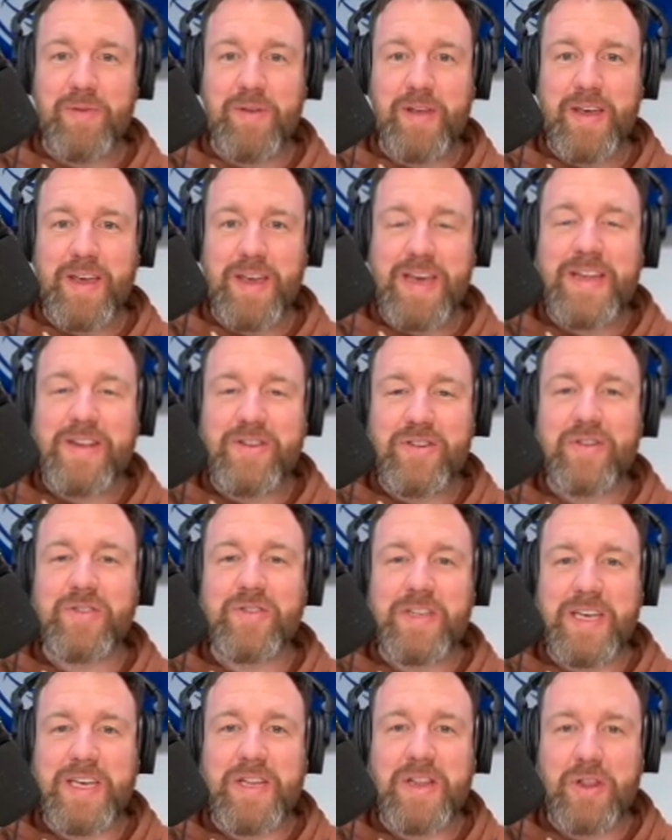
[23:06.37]
he
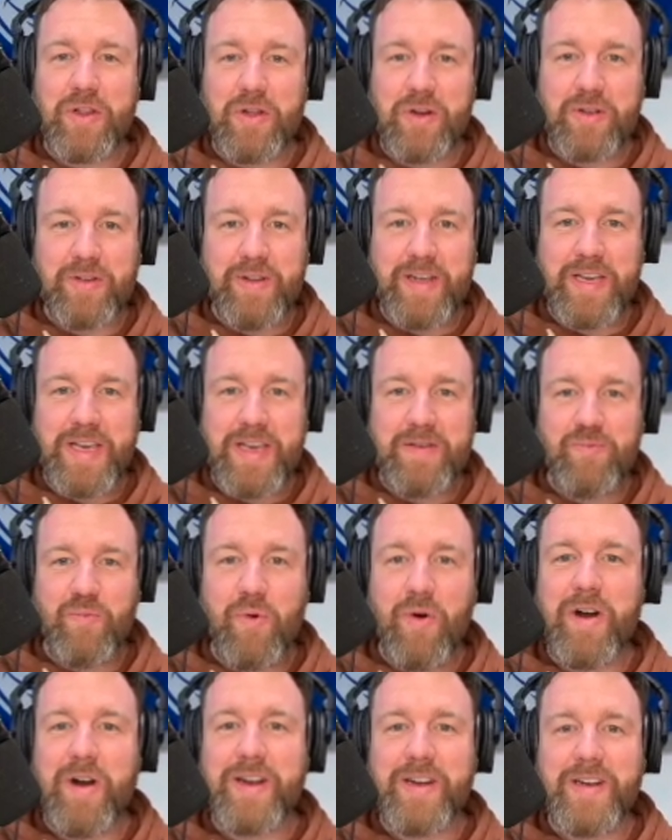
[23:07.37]
looked like he
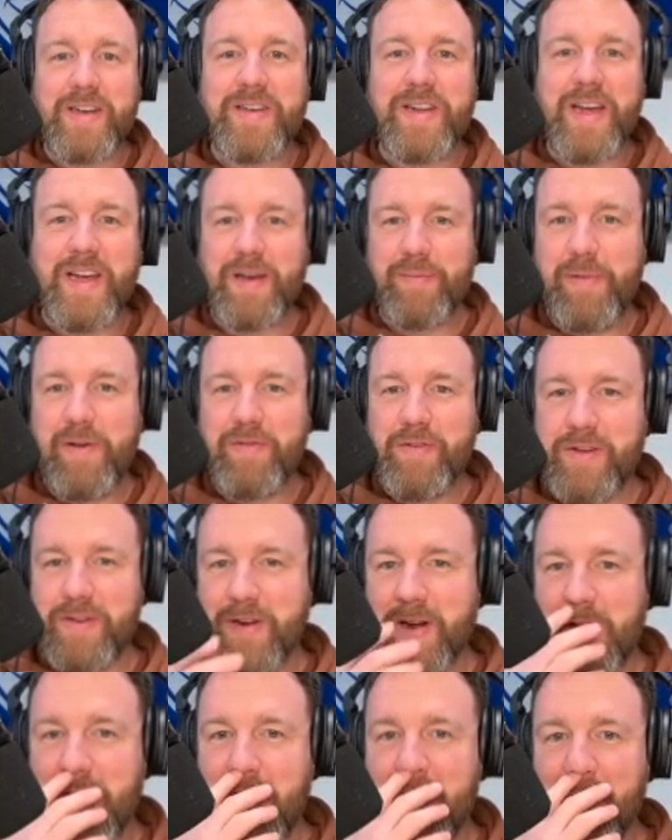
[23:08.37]
wanted to take him every
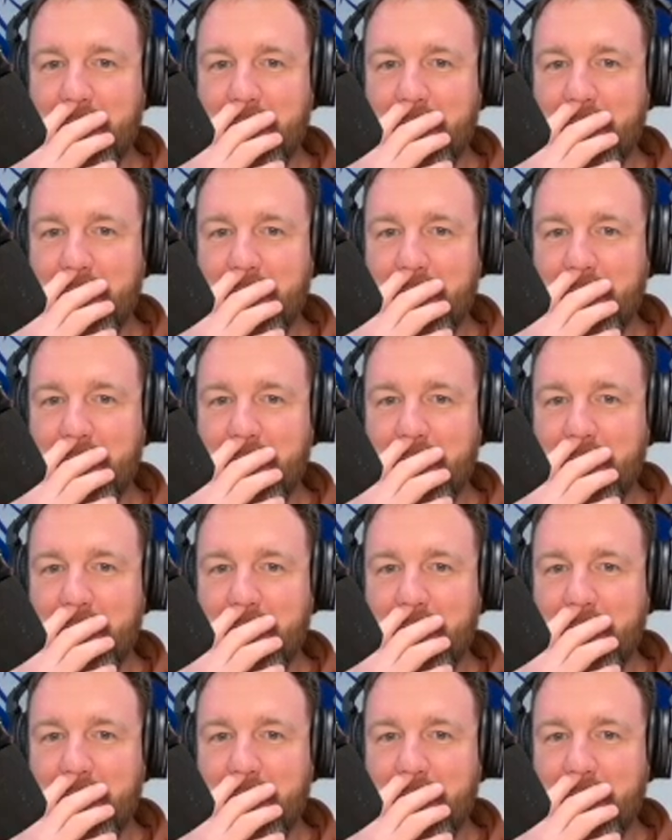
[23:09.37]
time.